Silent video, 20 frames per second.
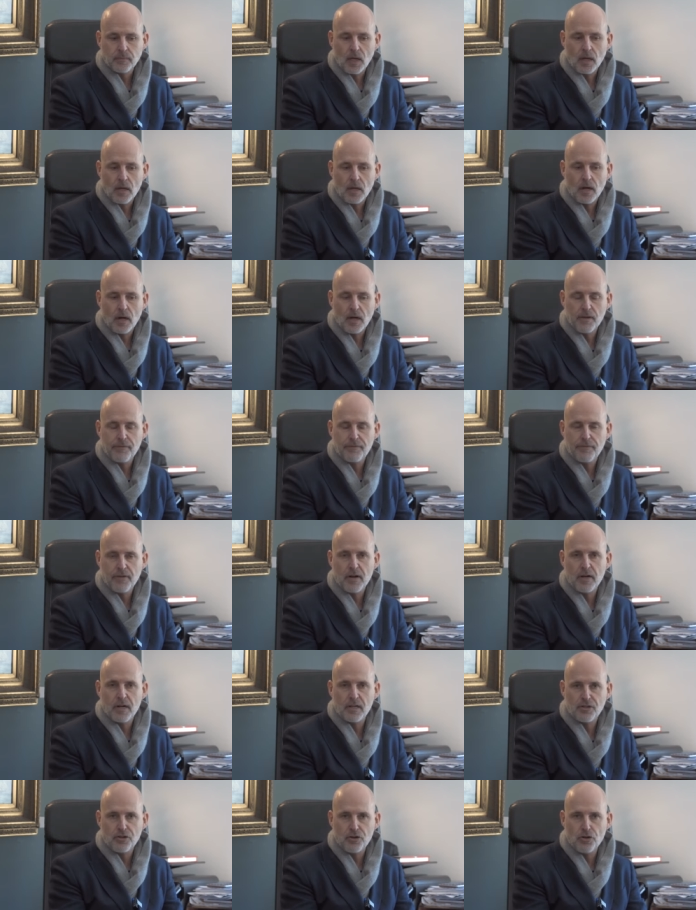I
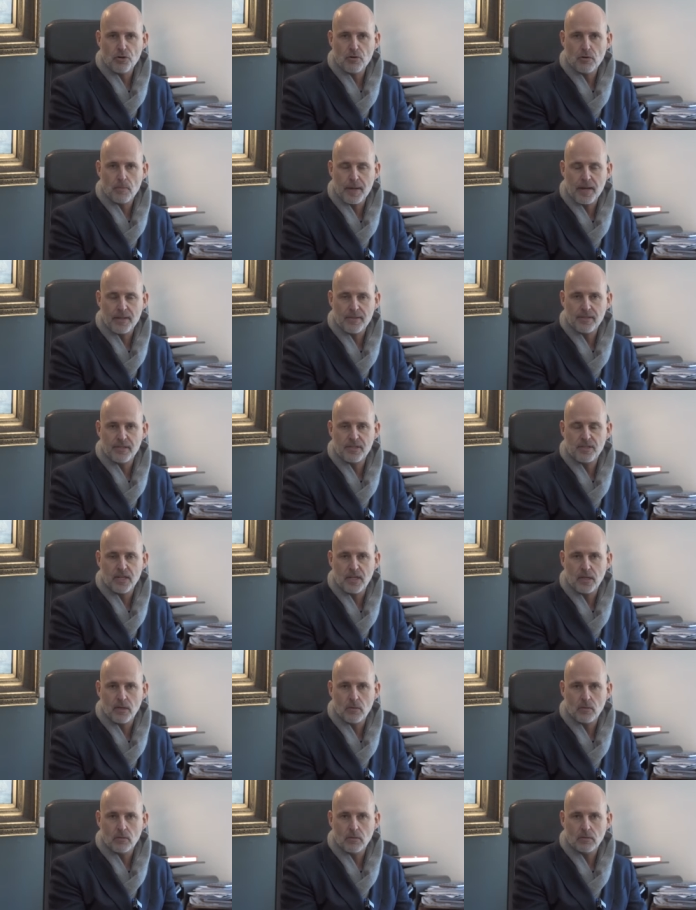first knew about this
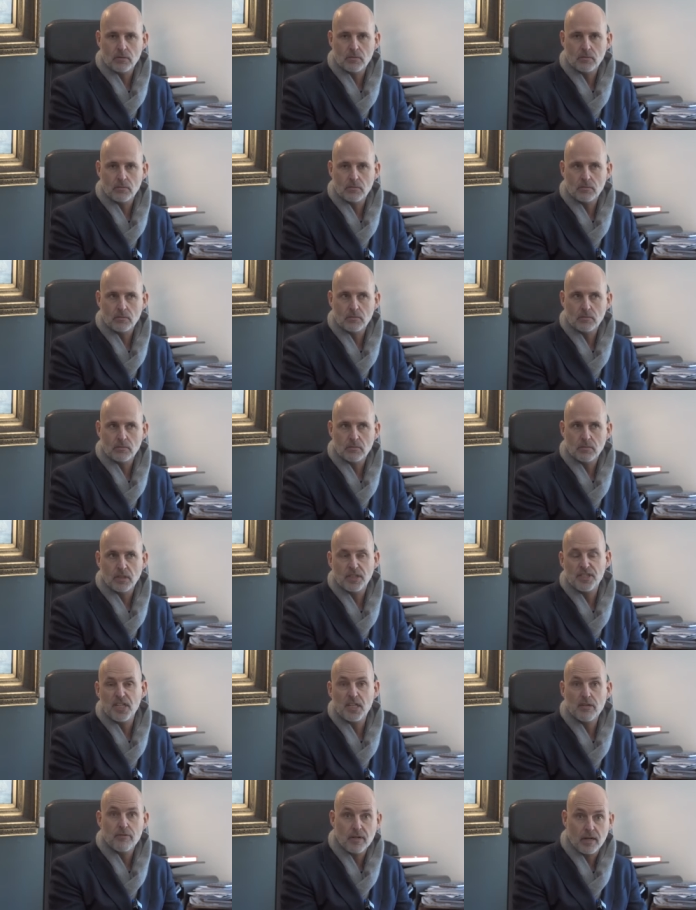deal a
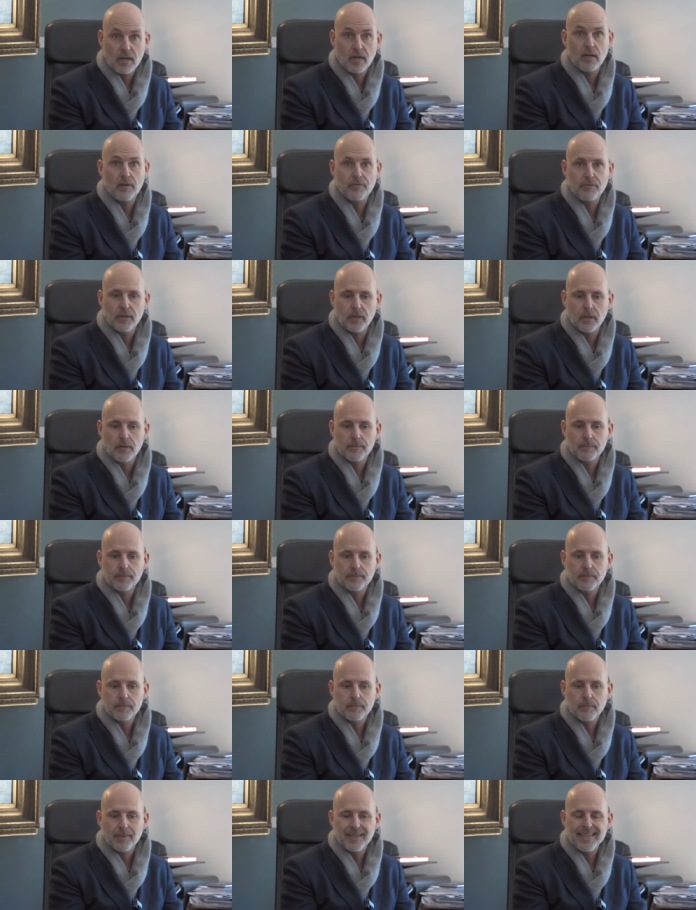year and a half ago.
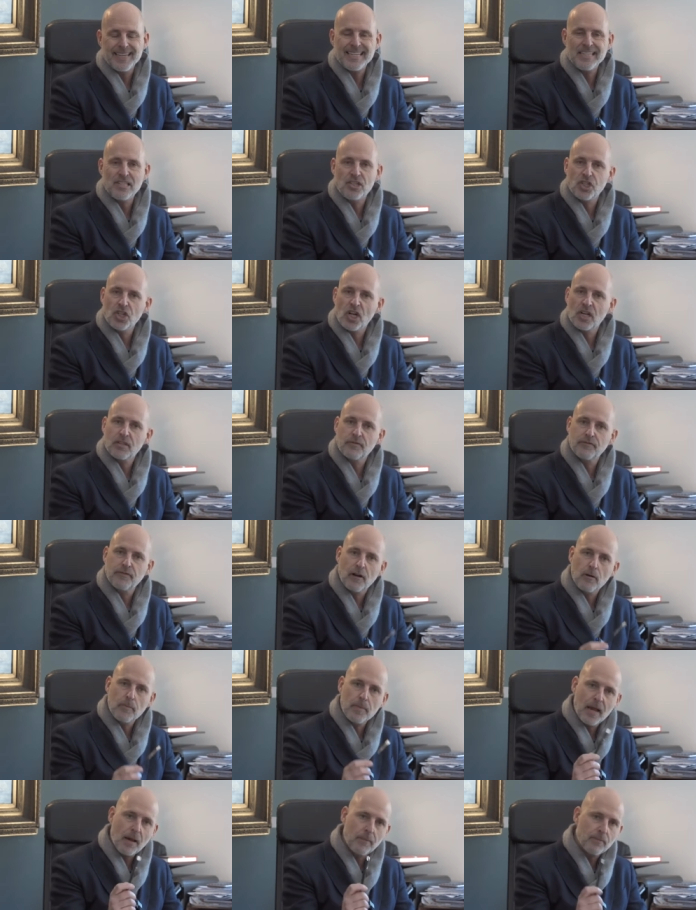He's just
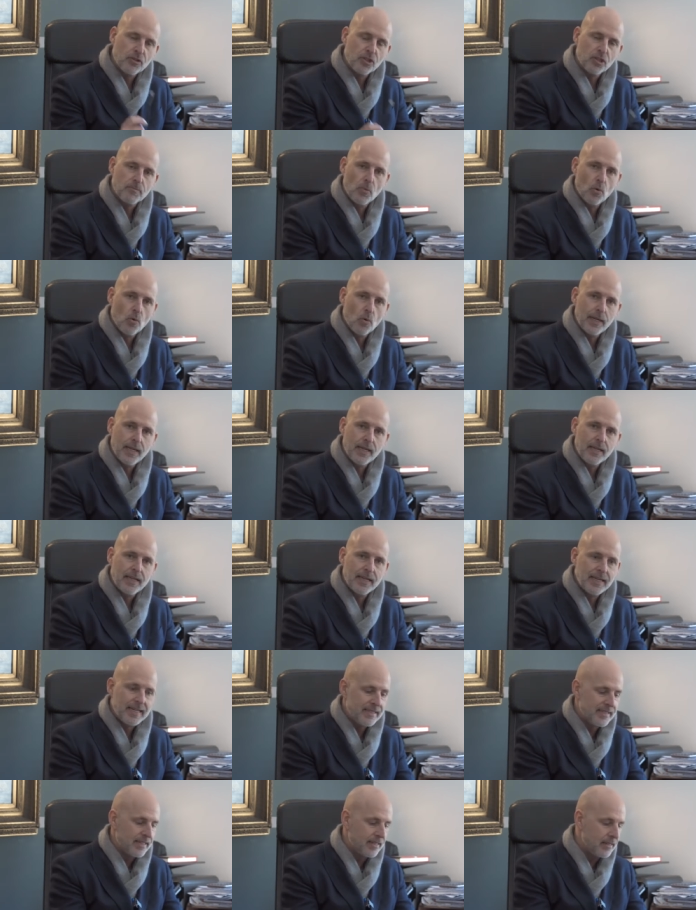phoned me up this morning.
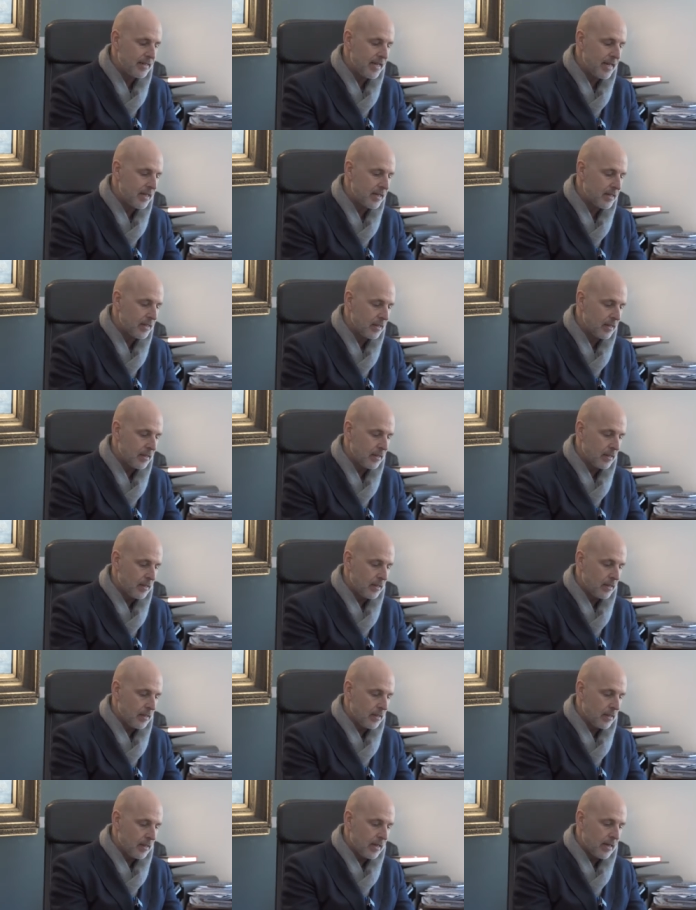He said, Nick,
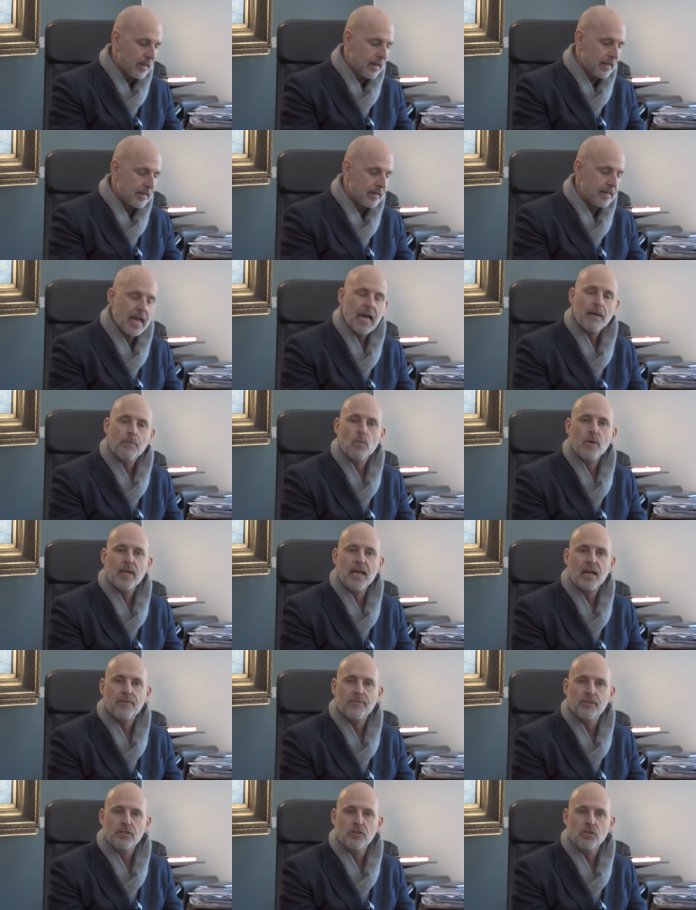Can we
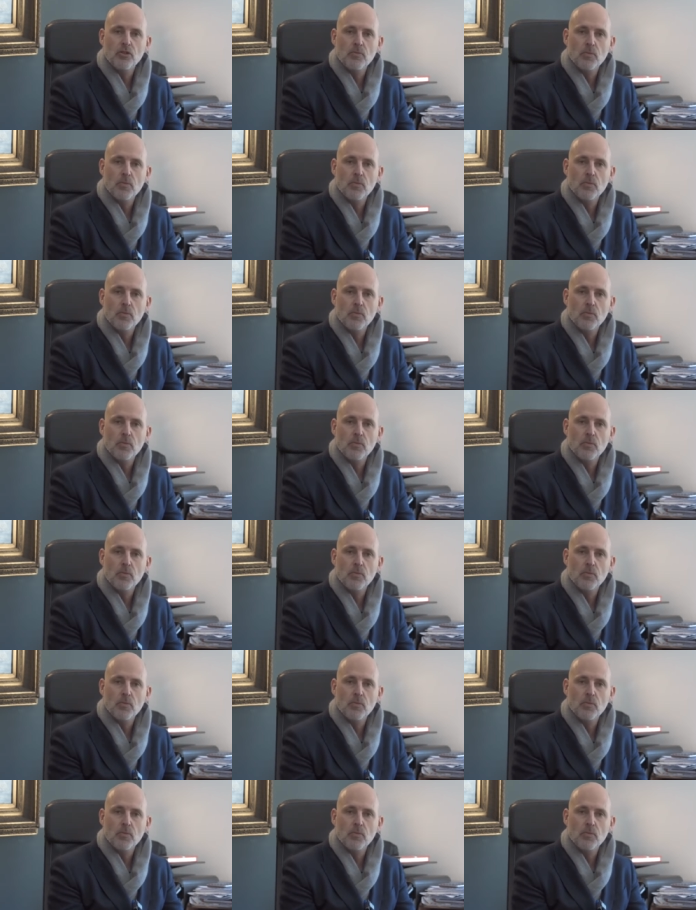have a Zoom